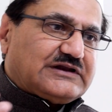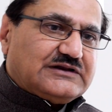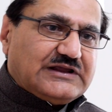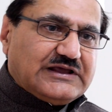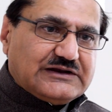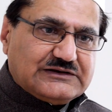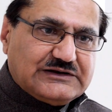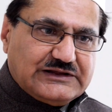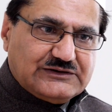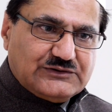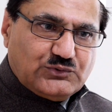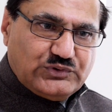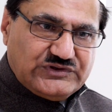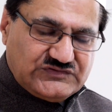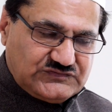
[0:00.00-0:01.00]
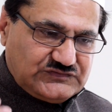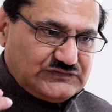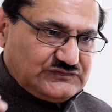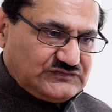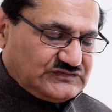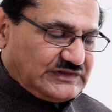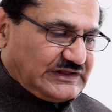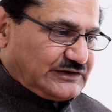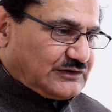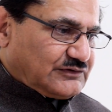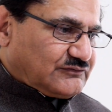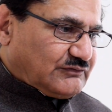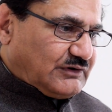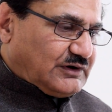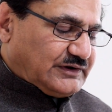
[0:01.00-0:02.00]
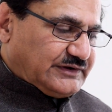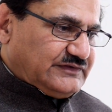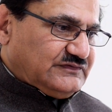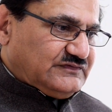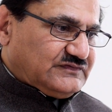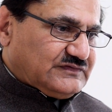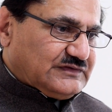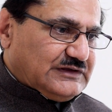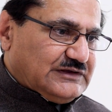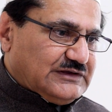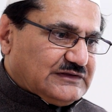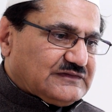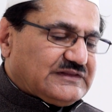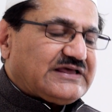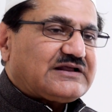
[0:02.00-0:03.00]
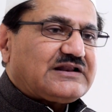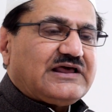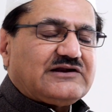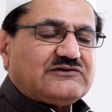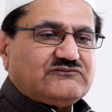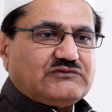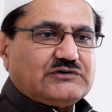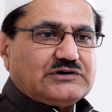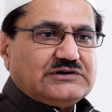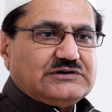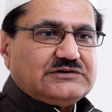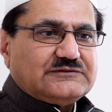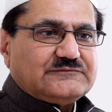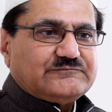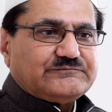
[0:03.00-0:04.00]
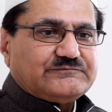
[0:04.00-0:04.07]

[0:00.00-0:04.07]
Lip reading: and questions that arise, they are clarified.